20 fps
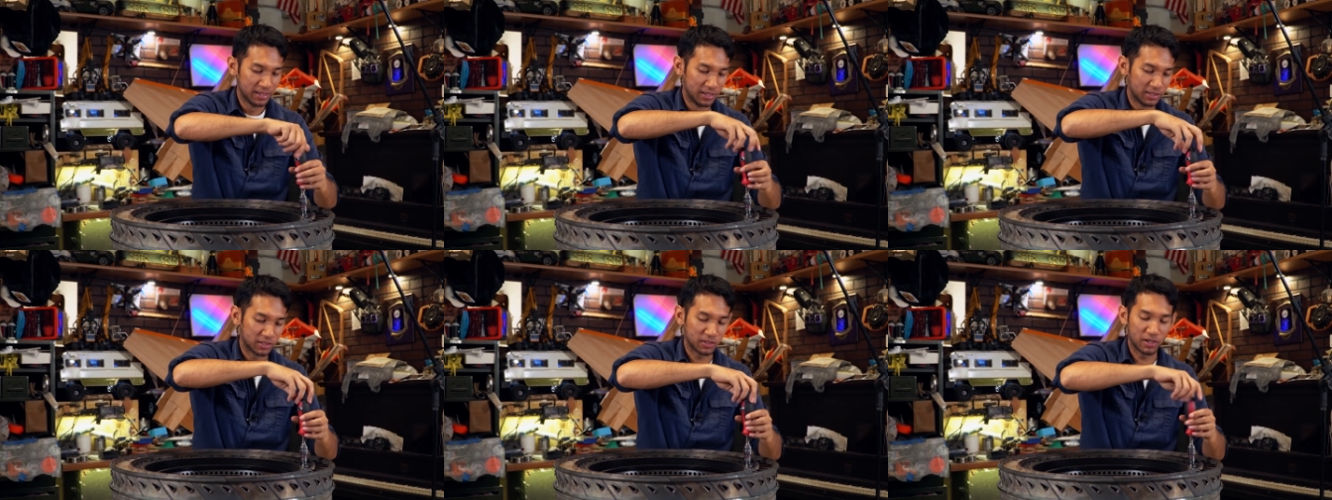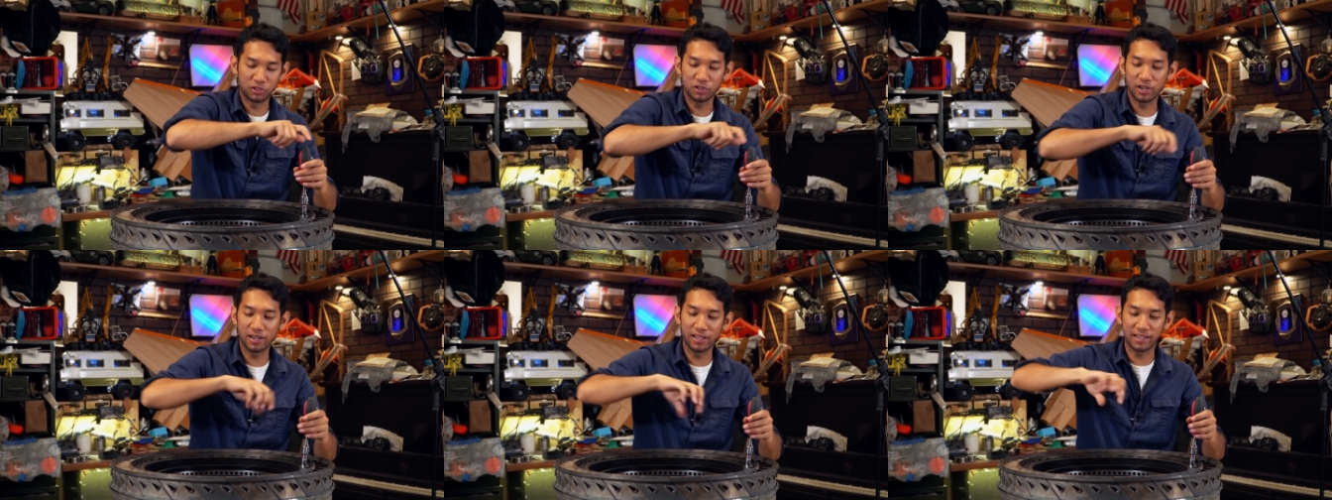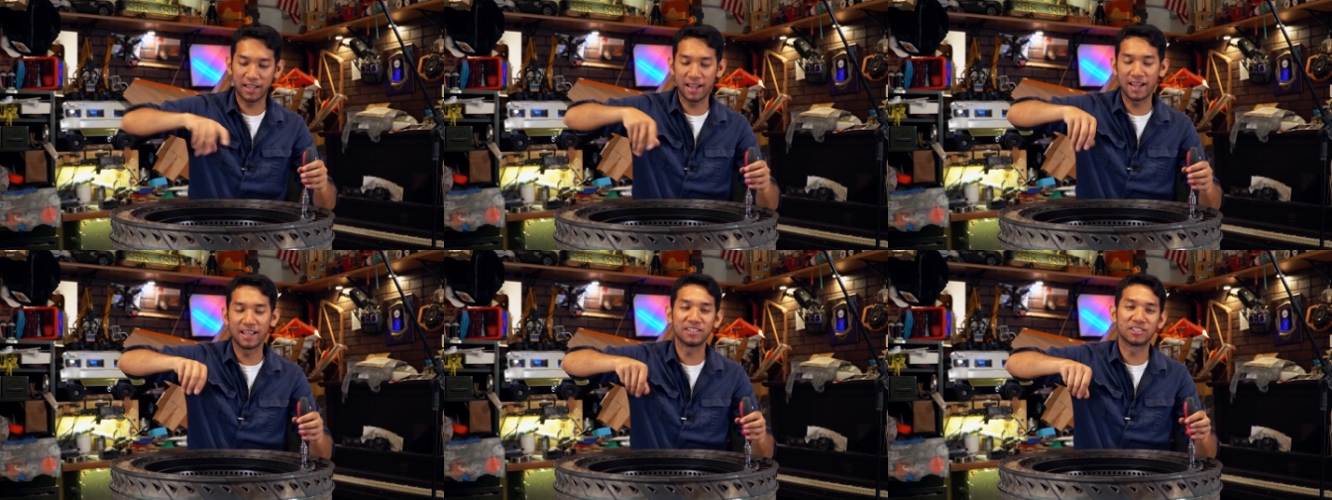So I try to like
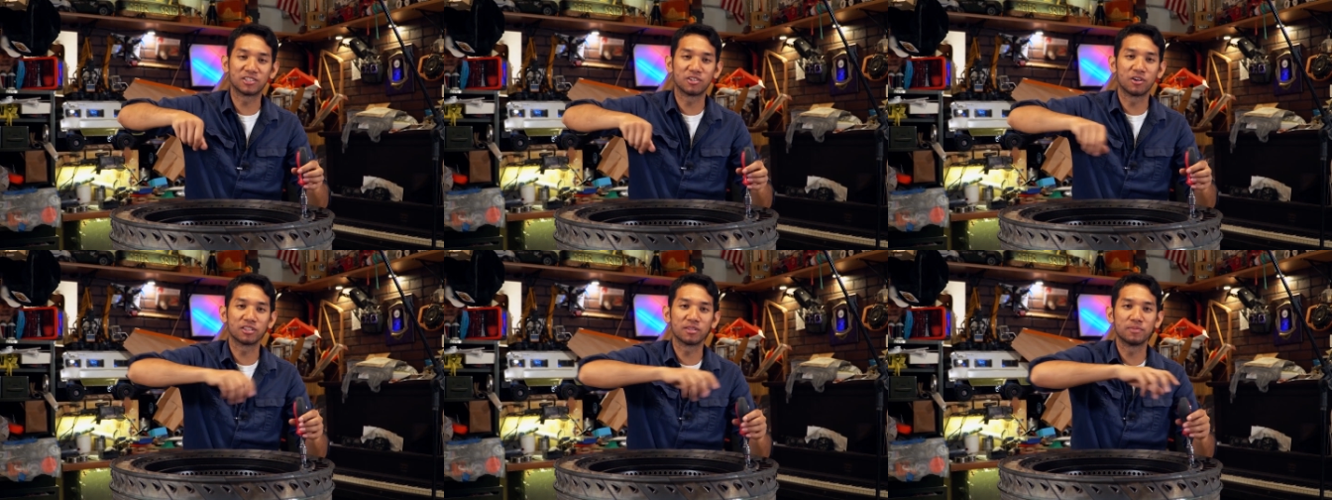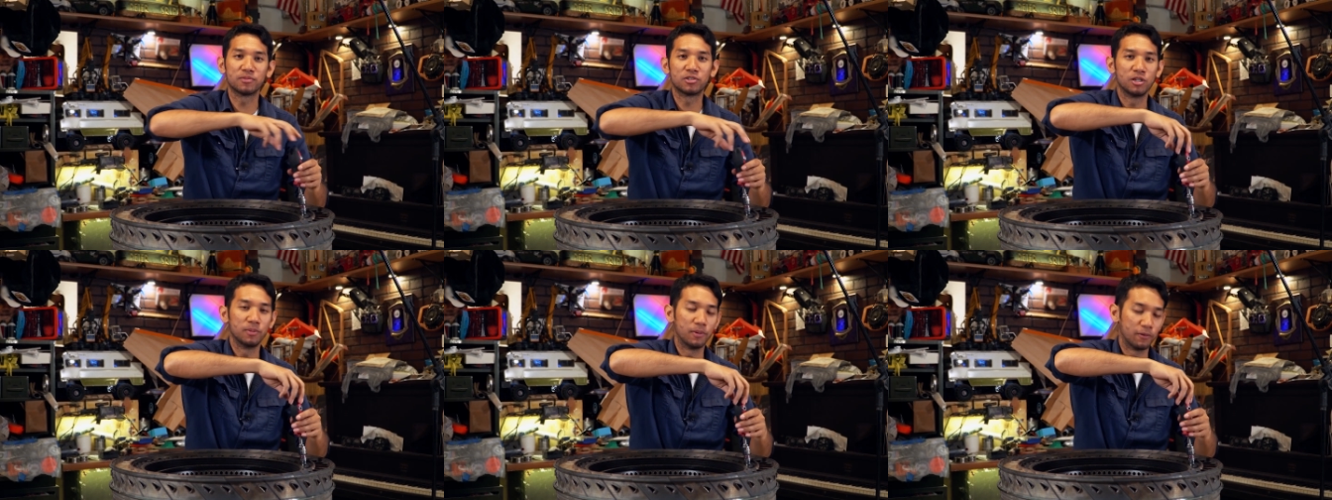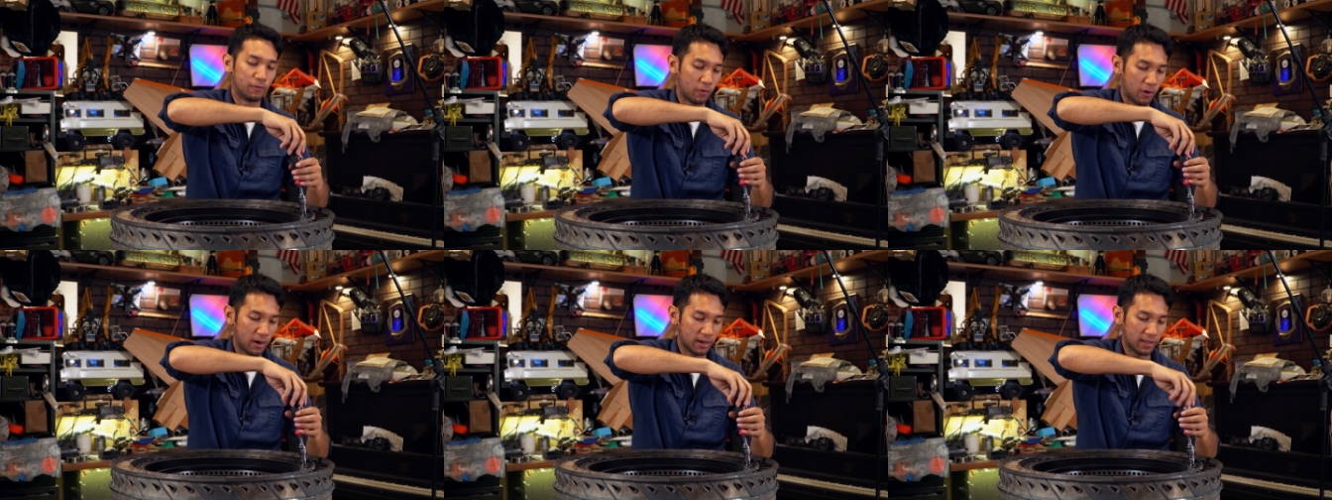hand start them too
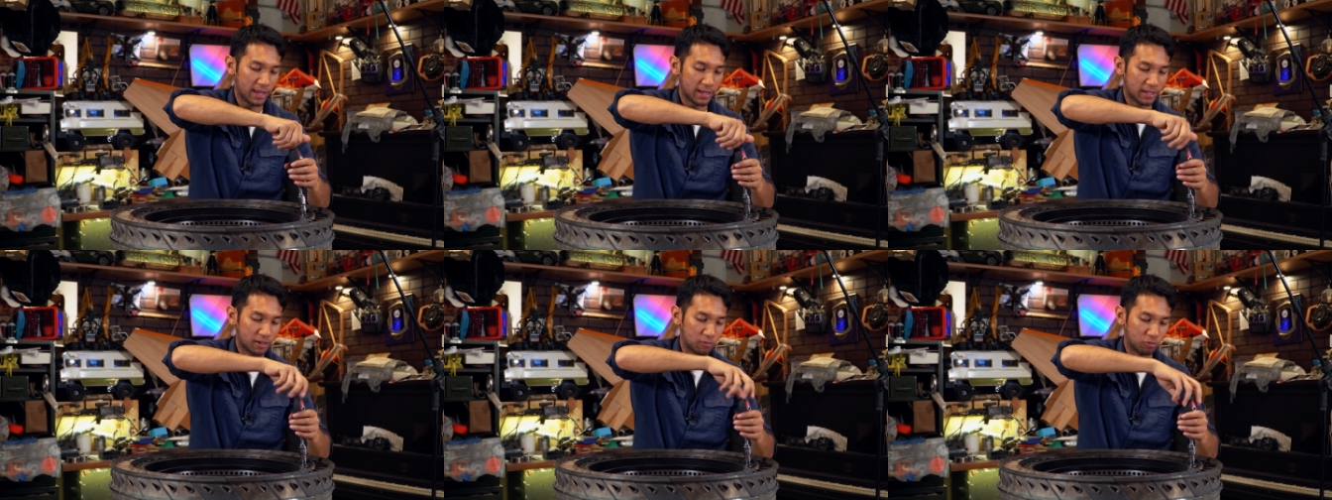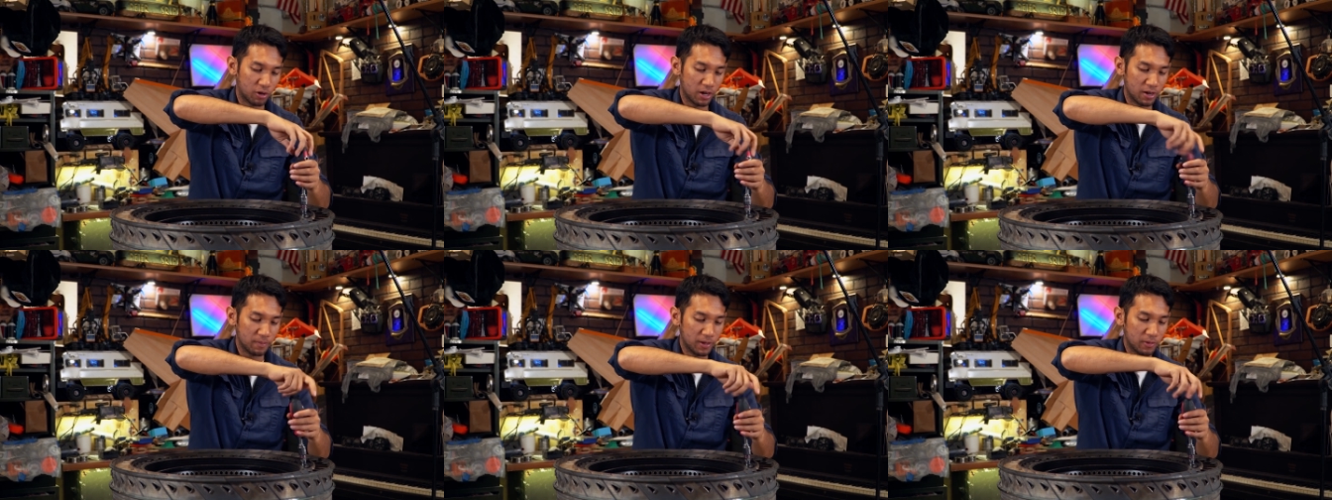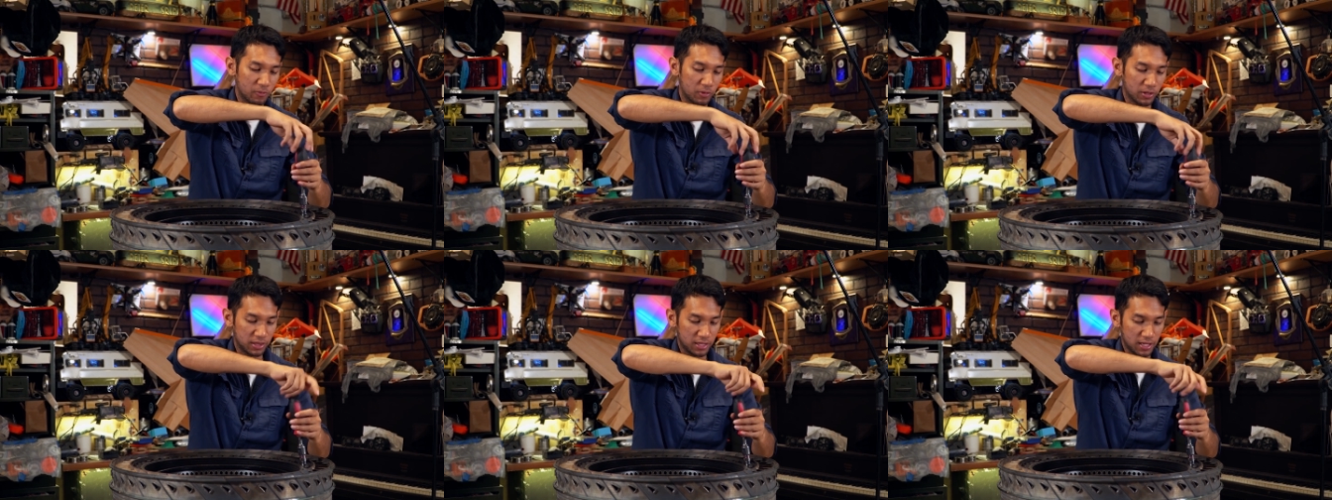before I like run them in
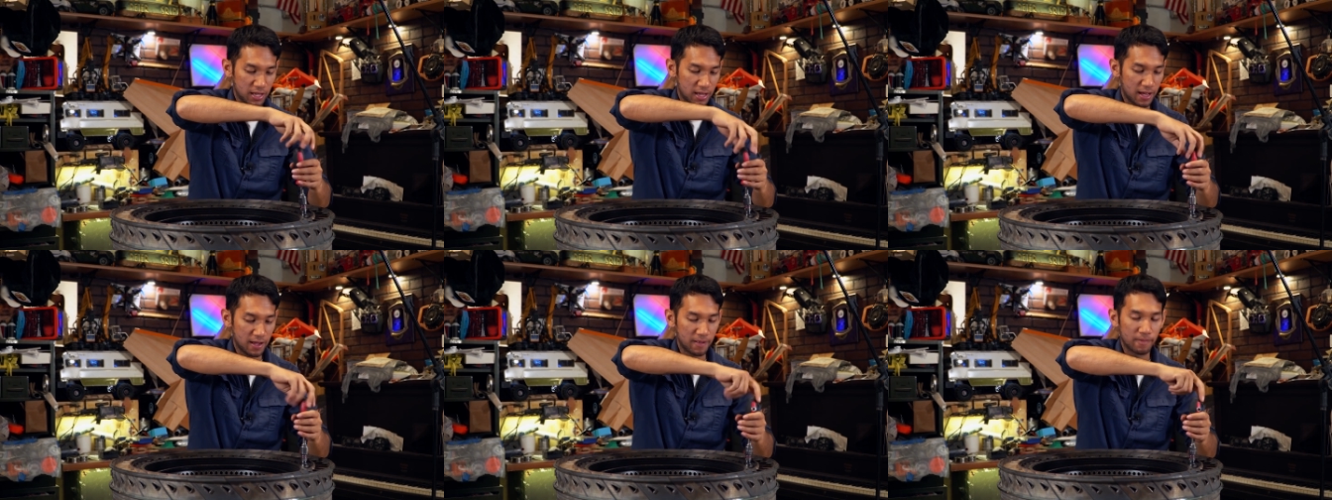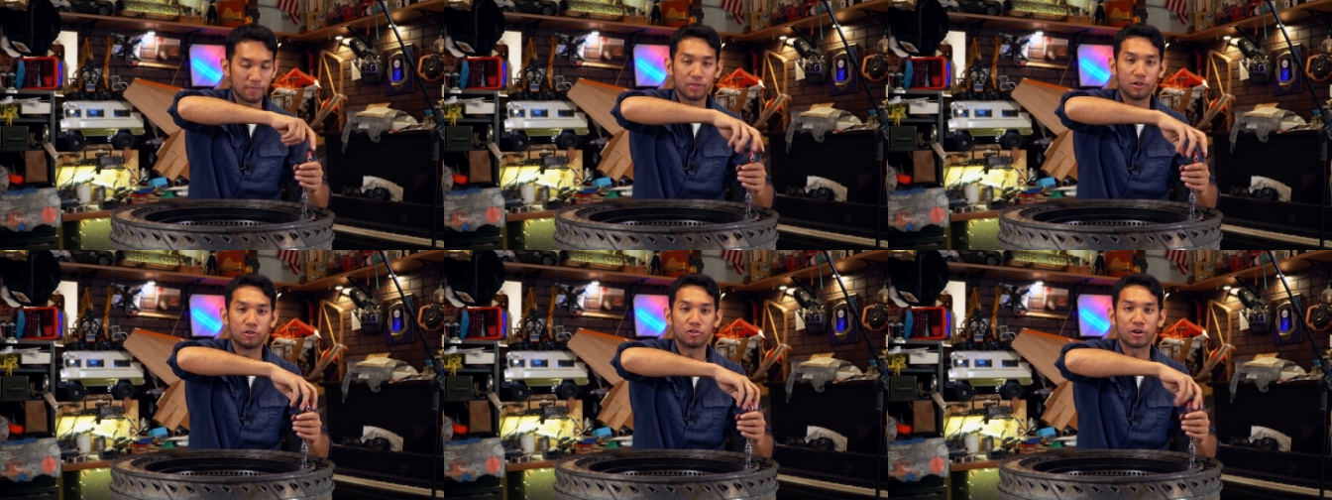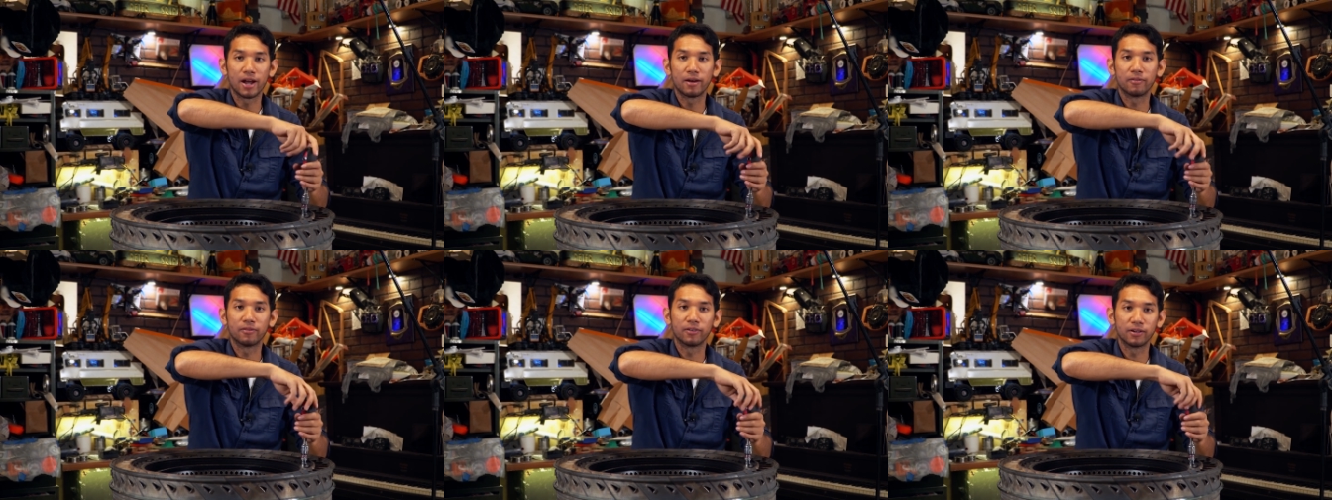with the, uh, the
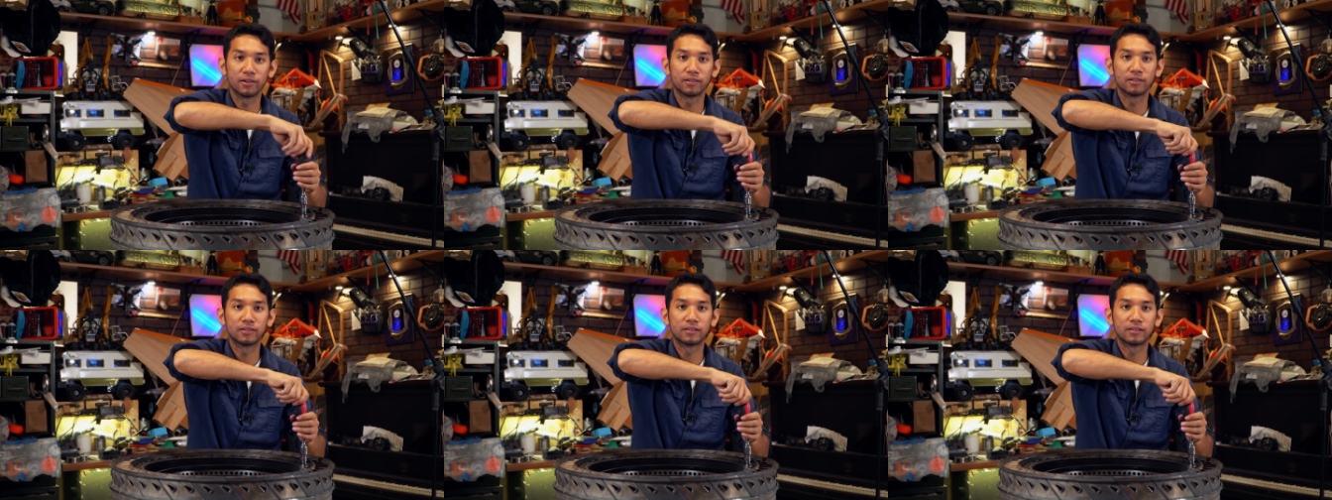driver.